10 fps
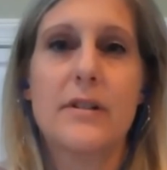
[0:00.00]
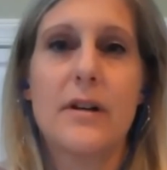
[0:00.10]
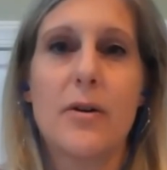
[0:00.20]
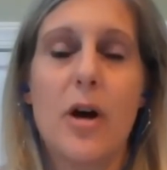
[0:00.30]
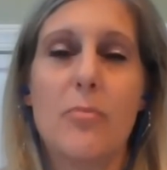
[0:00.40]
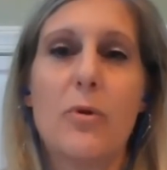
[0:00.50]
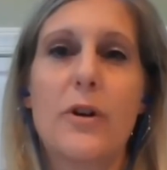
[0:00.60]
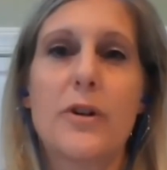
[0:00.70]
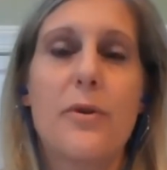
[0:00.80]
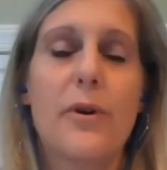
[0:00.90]
a
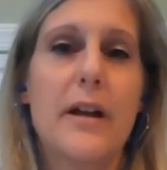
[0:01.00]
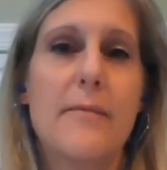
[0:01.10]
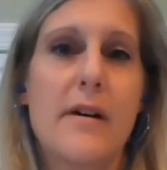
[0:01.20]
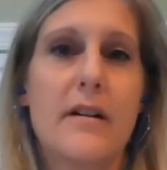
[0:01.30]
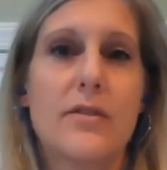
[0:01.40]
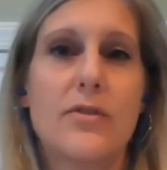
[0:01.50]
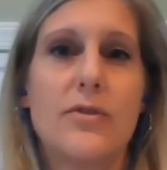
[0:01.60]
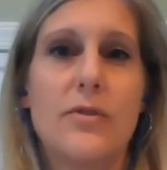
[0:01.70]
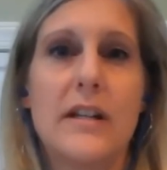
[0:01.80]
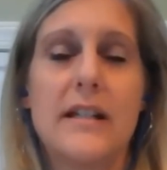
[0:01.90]
moratorium on
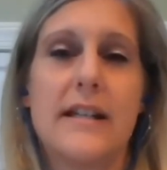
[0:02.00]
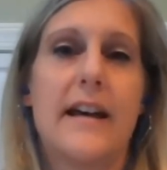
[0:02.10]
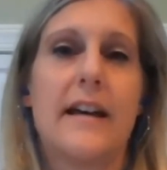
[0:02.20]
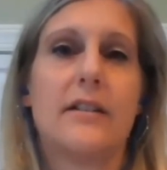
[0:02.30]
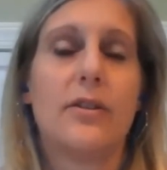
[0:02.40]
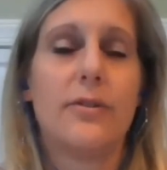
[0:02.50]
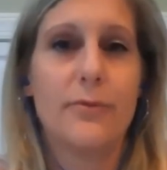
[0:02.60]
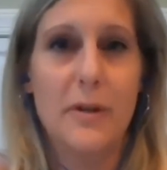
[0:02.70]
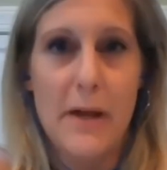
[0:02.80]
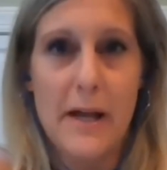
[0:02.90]
student debt
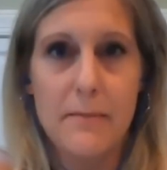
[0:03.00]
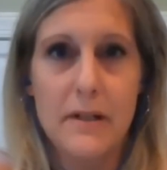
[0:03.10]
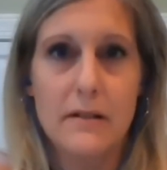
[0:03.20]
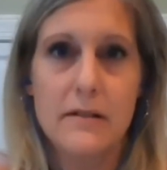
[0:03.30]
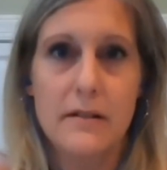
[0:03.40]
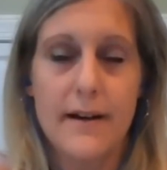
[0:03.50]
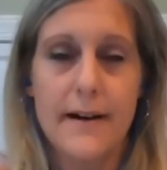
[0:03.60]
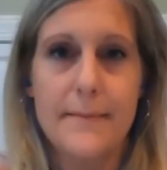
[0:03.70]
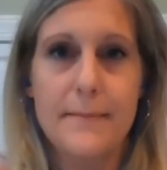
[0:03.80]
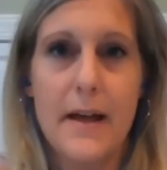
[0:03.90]
loan repayments,
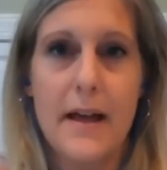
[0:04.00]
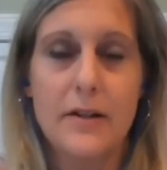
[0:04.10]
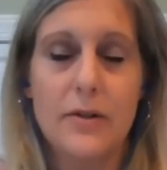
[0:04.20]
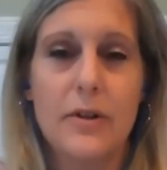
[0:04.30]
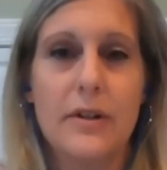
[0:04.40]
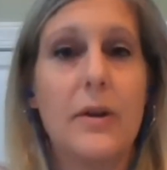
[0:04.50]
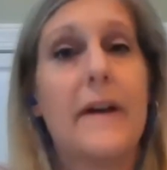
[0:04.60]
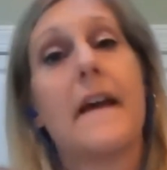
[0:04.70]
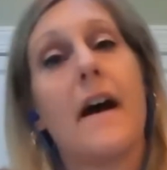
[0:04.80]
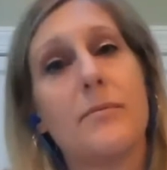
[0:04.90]
and you
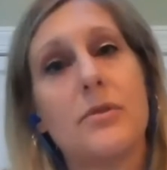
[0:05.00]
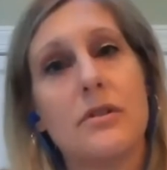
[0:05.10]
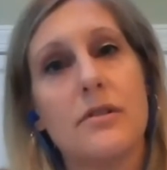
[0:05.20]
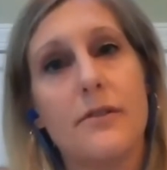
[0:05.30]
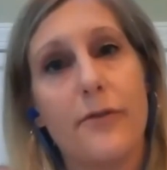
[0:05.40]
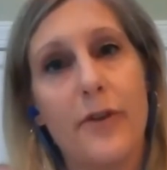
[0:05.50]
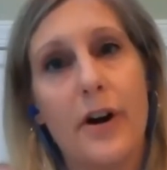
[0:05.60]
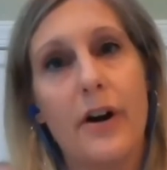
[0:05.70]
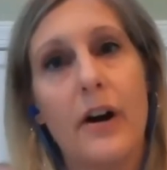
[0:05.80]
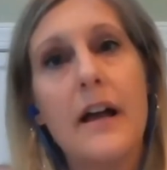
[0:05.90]
had the option to
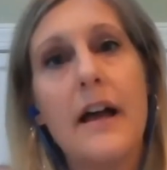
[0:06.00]
defer.